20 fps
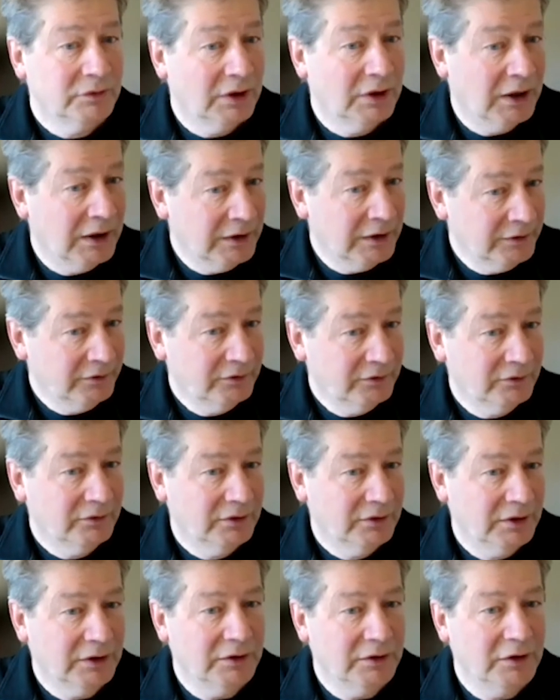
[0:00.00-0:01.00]
and
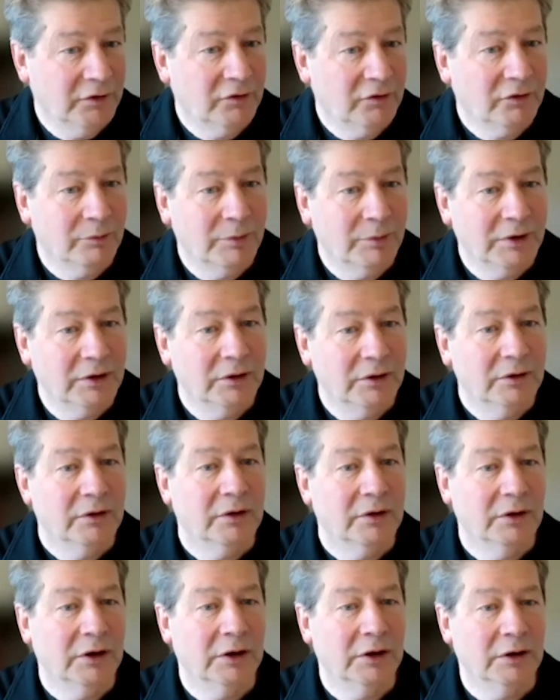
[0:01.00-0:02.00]
it needs to be
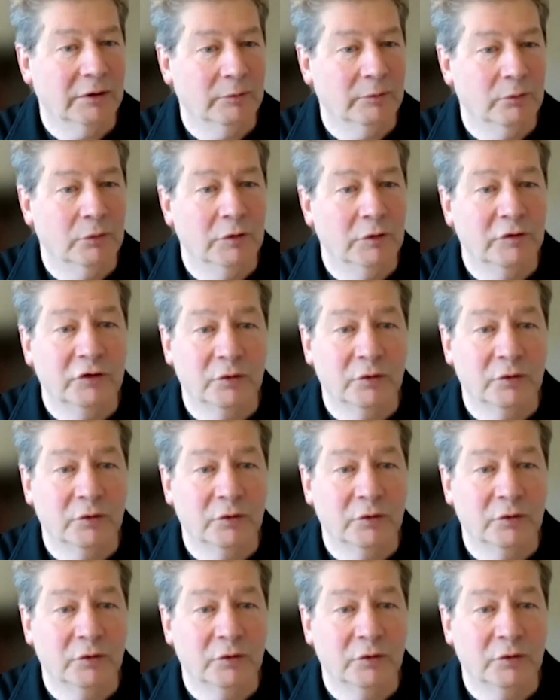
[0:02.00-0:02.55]
moved